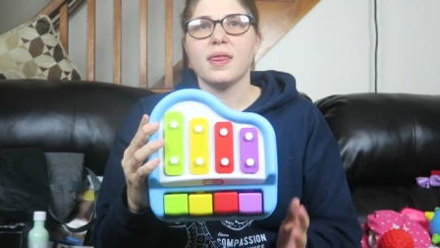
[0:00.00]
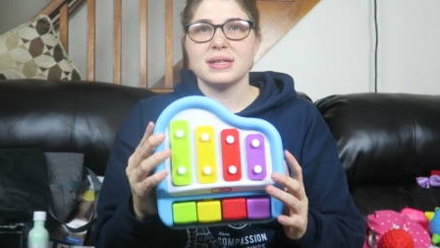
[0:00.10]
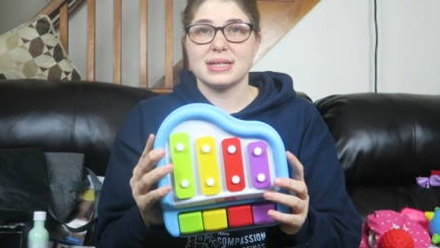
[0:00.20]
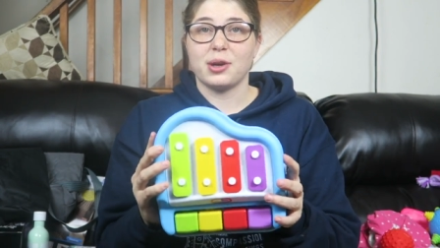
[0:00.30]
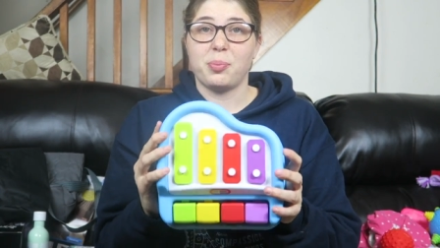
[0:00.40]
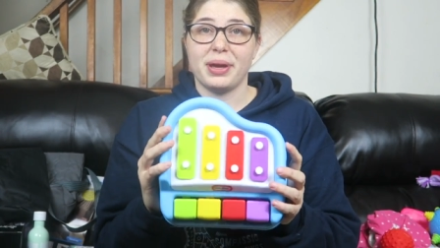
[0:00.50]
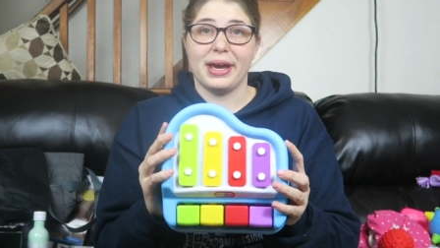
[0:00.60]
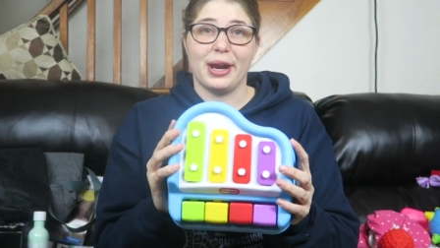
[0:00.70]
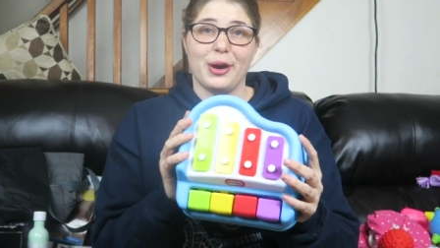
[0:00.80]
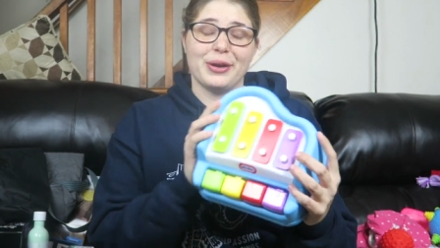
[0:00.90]
This little
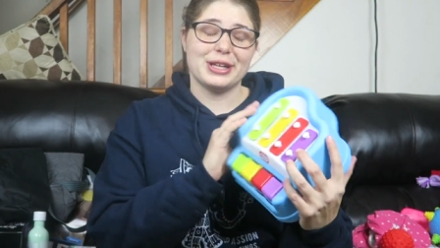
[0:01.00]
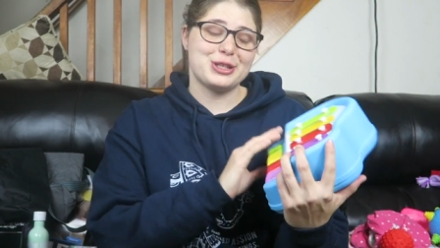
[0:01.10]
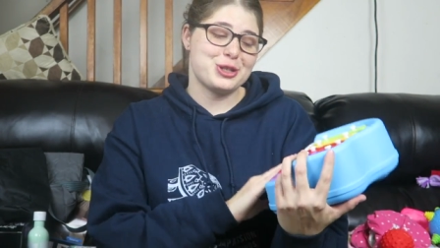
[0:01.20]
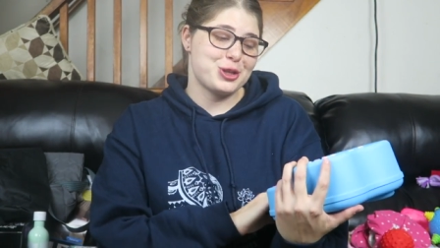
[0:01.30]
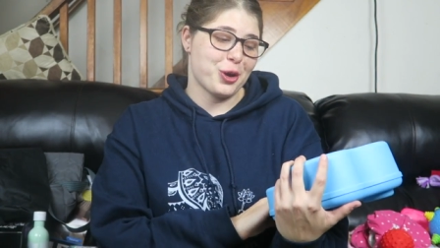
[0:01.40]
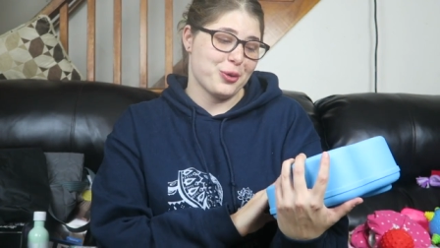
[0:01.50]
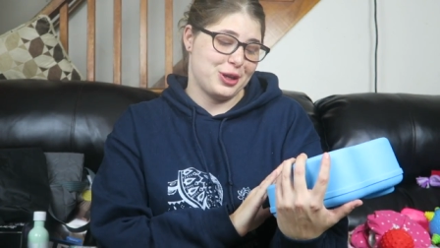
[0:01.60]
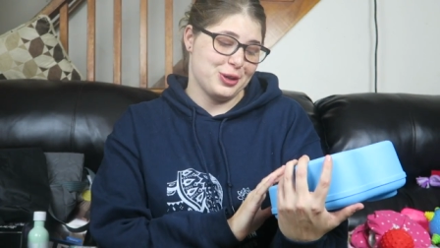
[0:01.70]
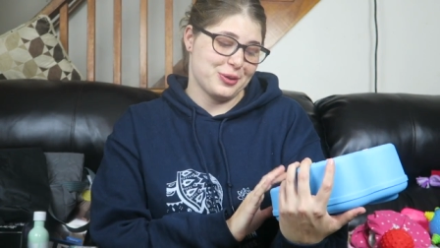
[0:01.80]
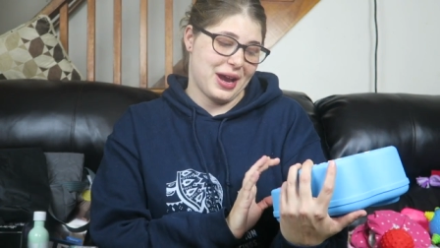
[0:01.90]
piano. It's so
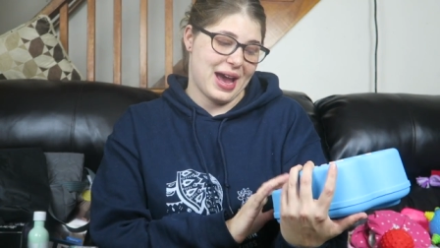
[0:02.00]
cute,